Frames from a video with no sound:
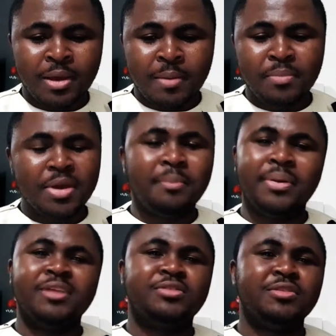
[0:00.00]
be a
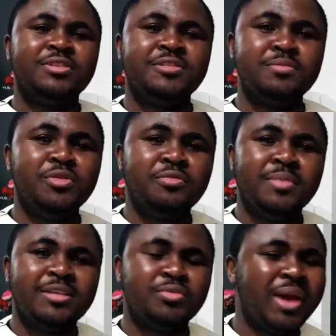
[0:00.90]
part of this
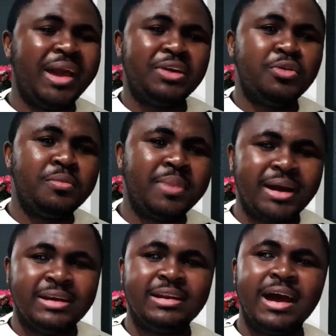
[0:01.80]
movement. We are Eagle
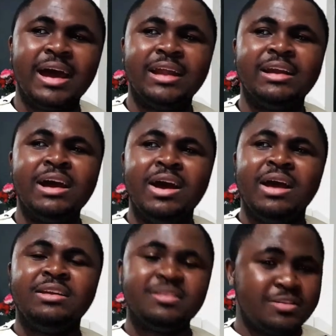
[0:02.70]
Mind, and
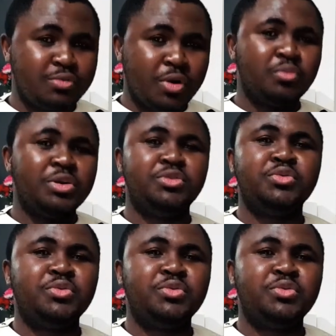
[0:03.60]
this is what we do.